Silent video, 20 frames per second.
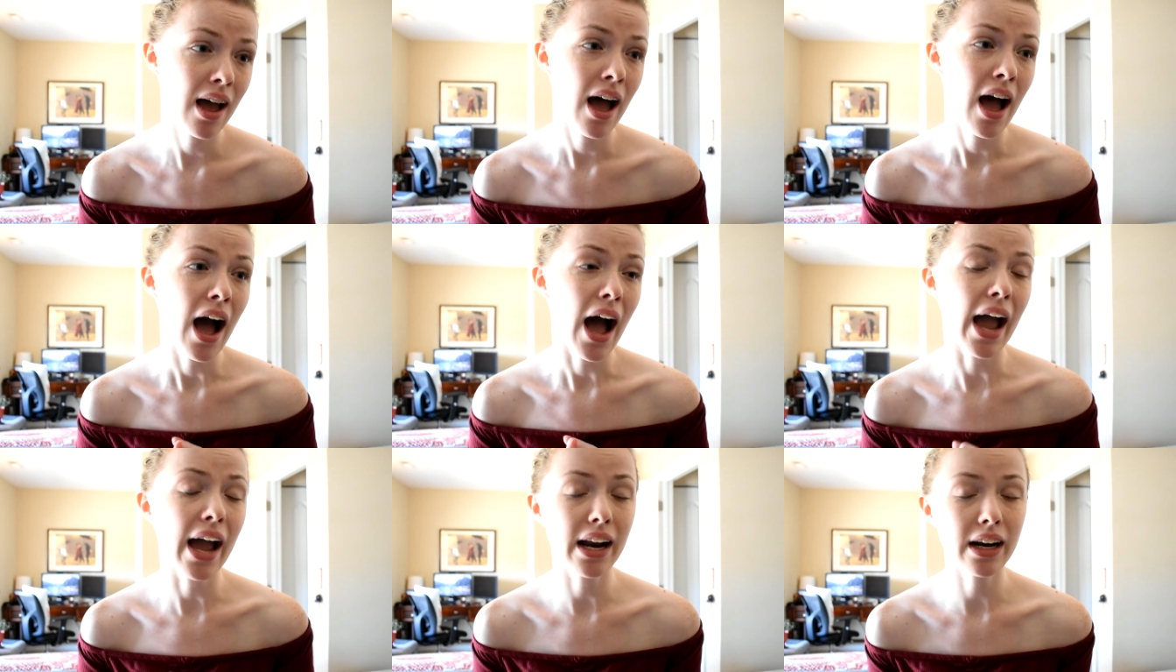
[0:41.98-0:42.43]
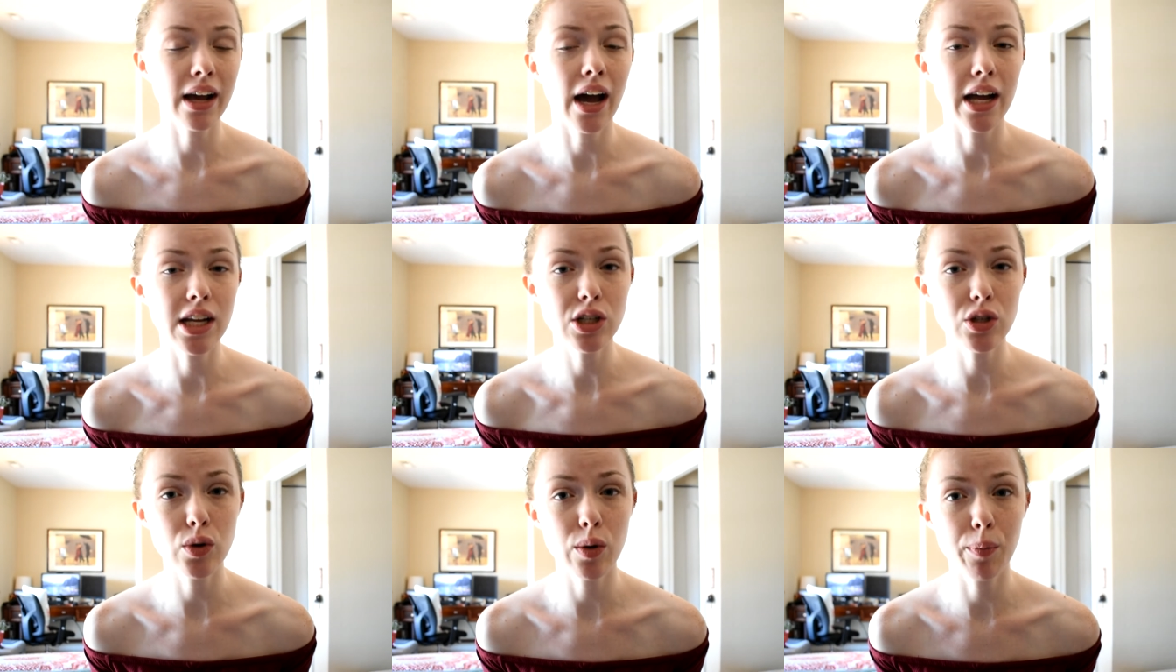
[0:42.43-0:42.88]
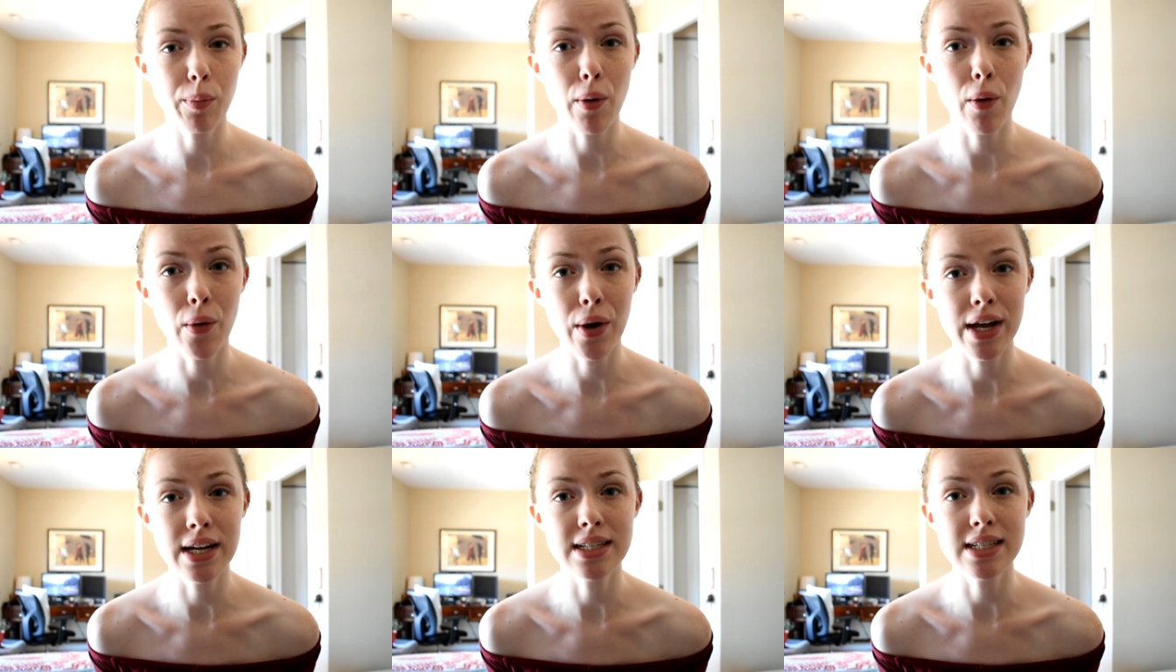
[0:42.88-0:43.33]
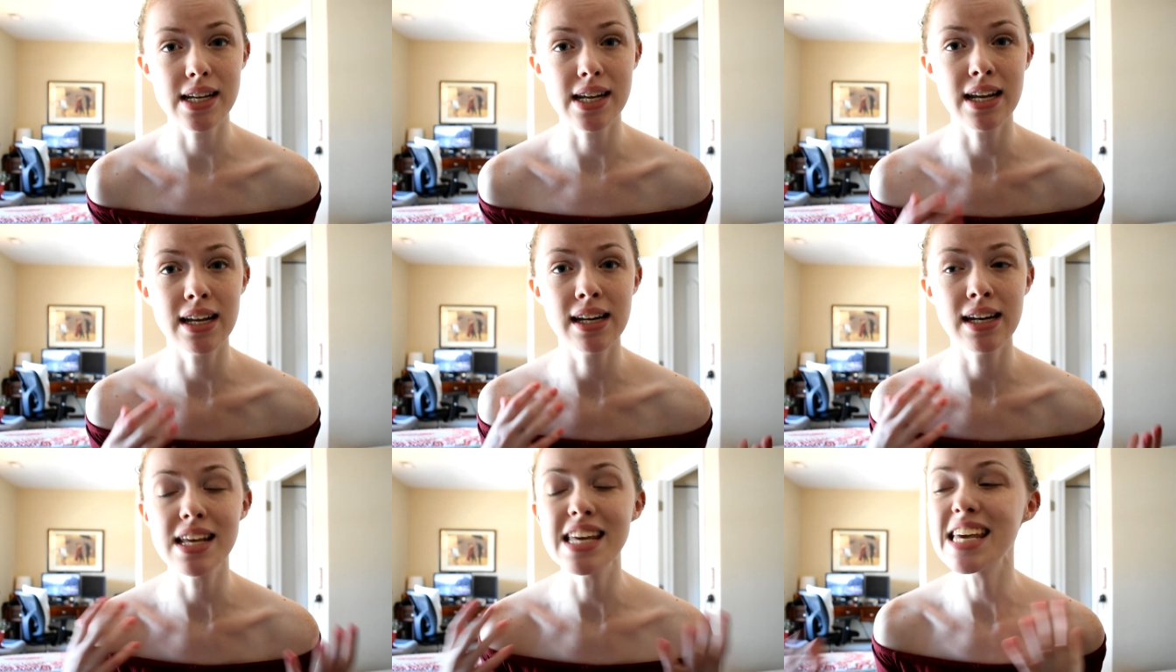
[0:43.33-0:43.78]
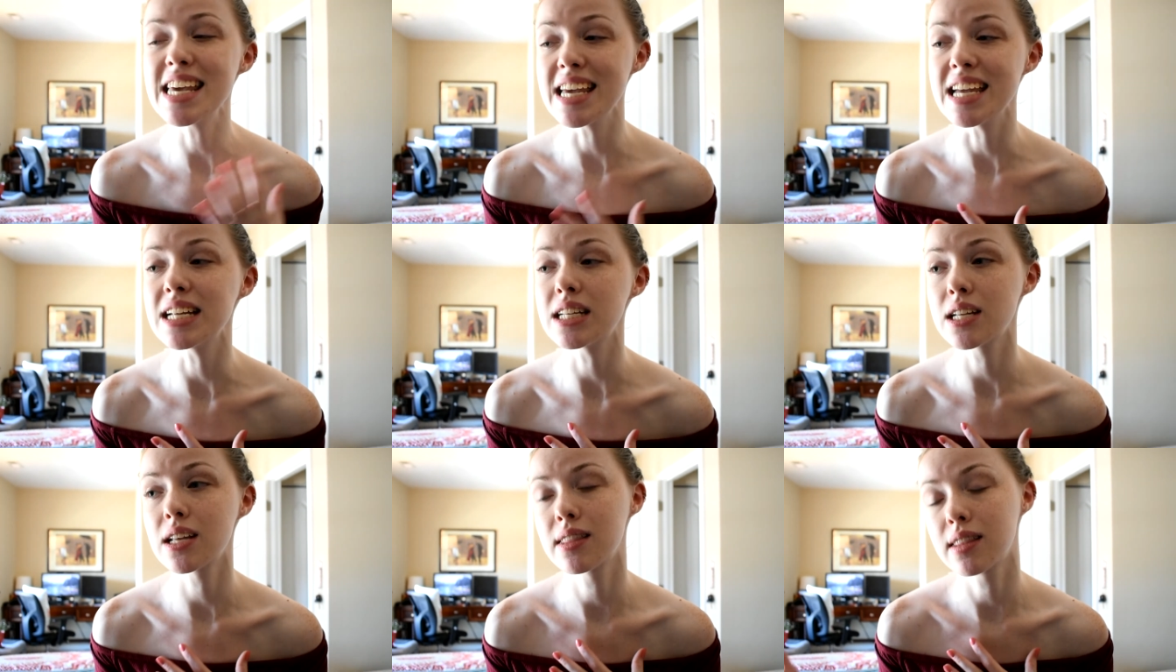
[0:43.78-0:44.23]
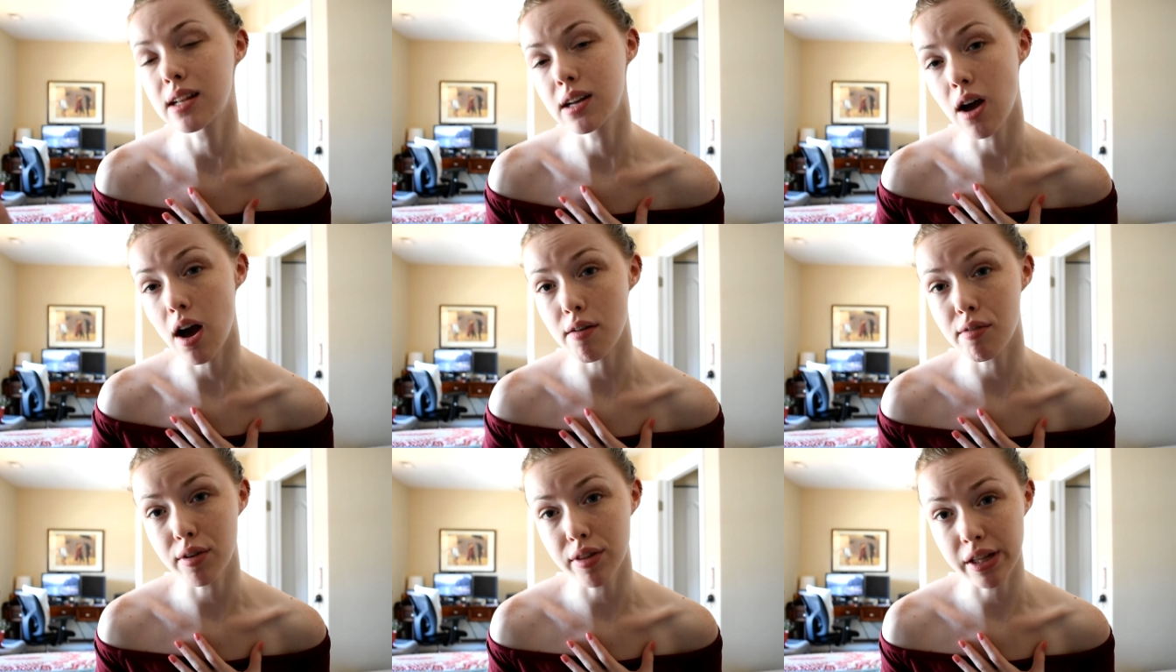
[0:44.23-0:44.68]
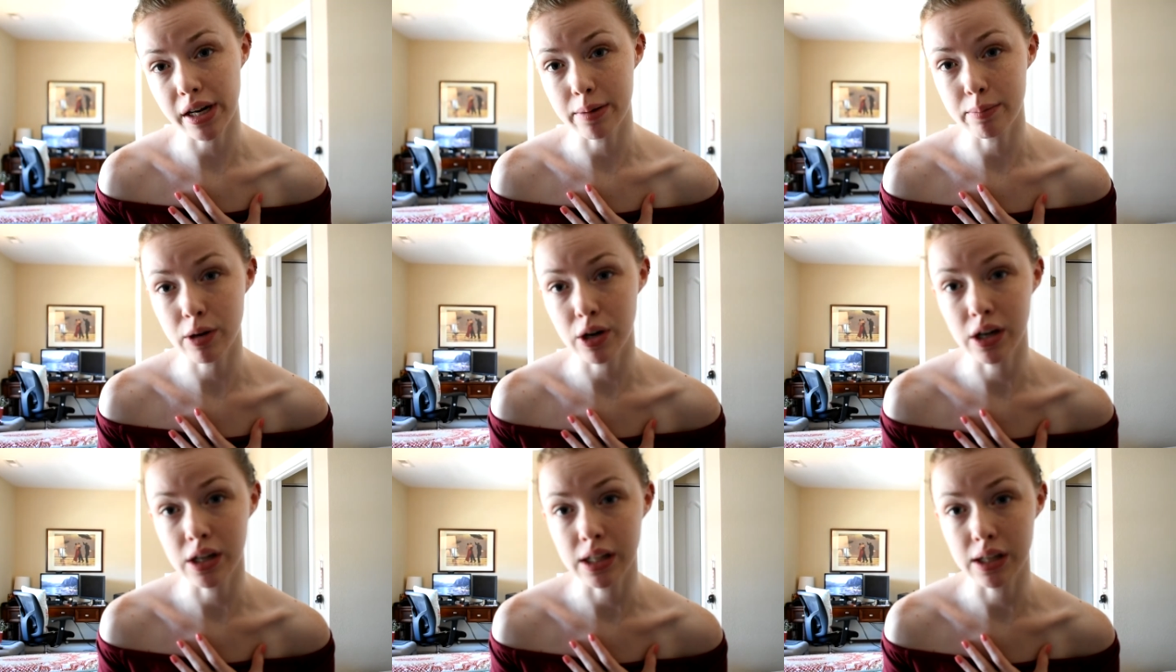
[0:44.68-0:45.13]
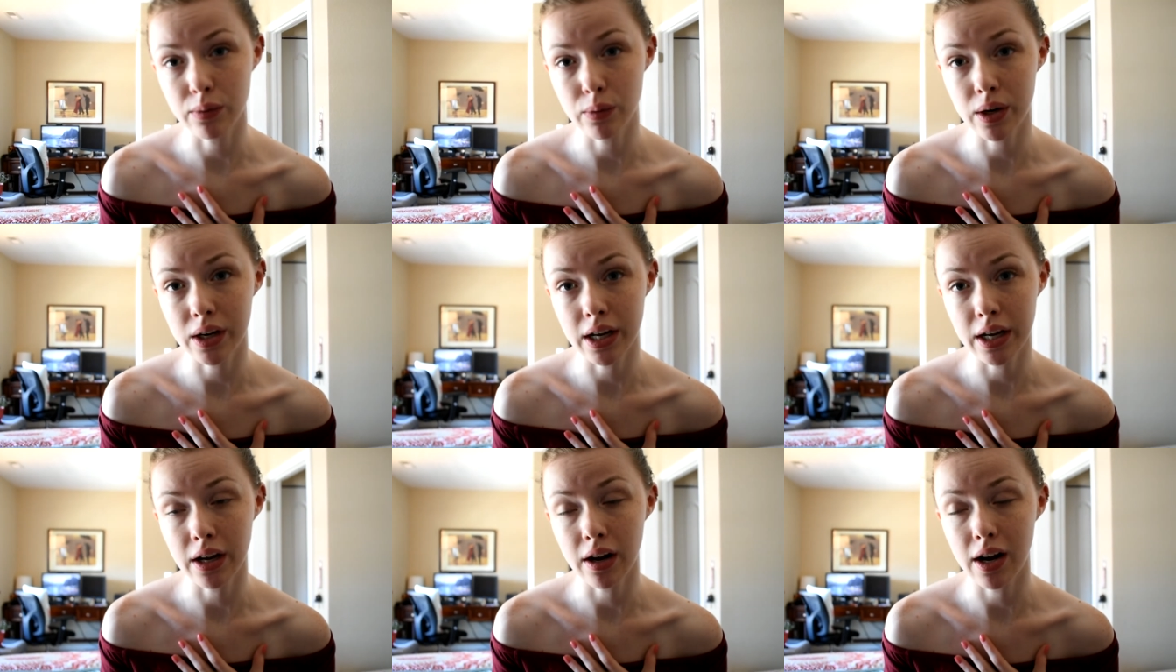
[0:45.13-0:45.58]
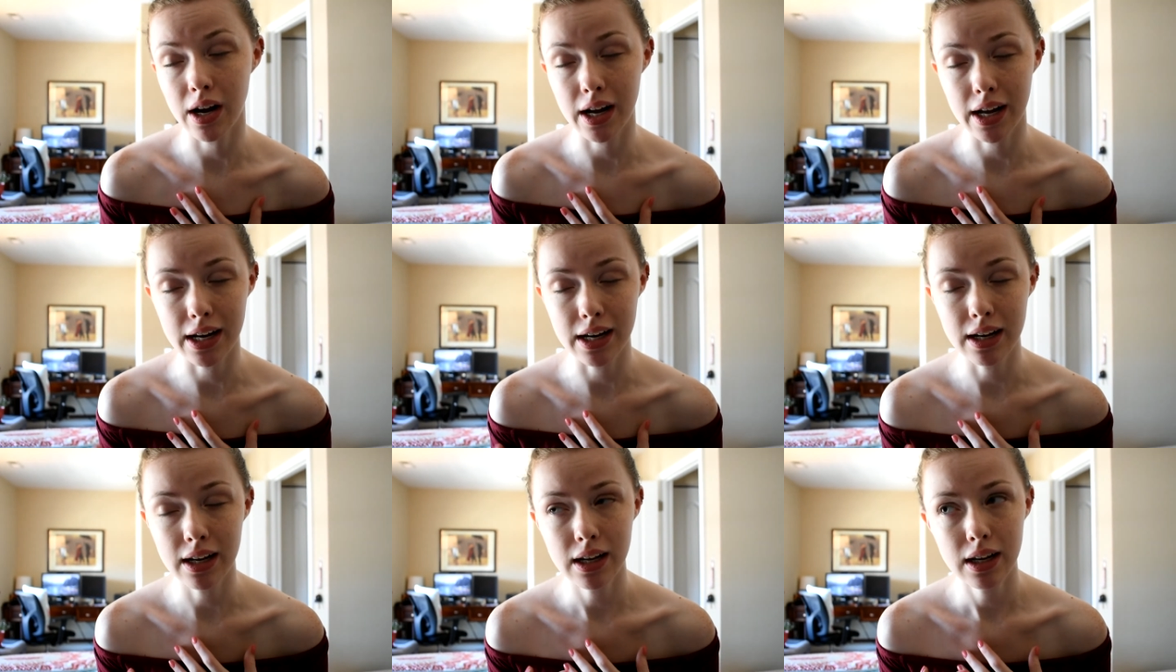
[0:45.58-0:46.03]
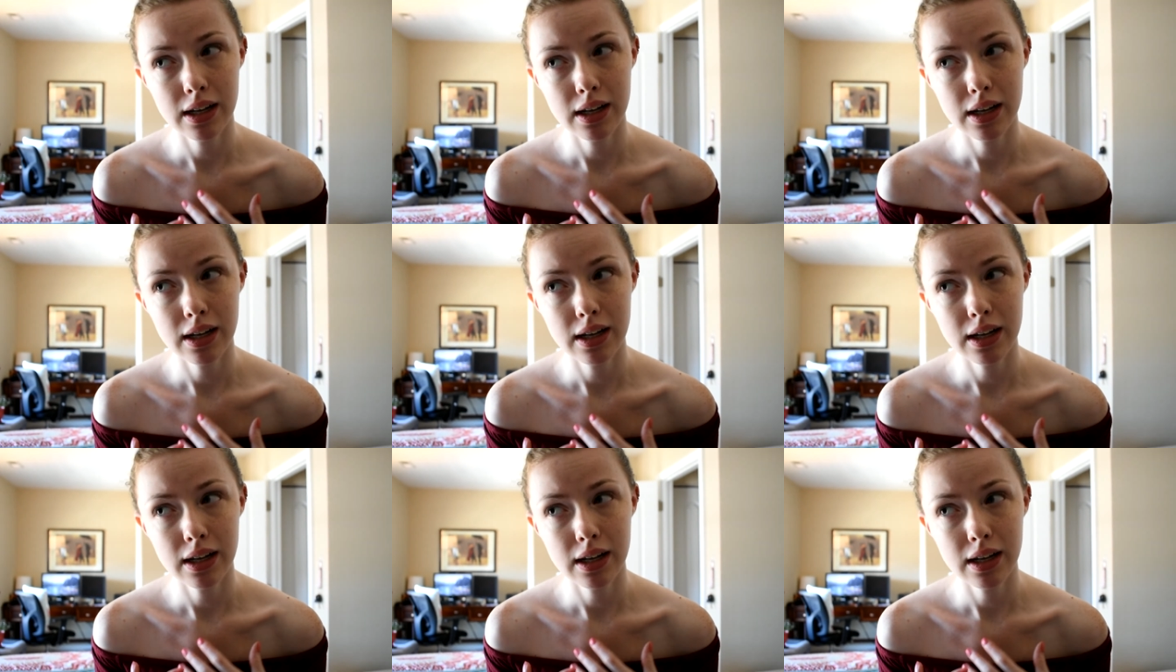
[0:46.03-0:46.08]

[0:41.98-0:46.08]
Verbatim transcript: I had gotten to a point in Heat, the novel that I'm currently working on,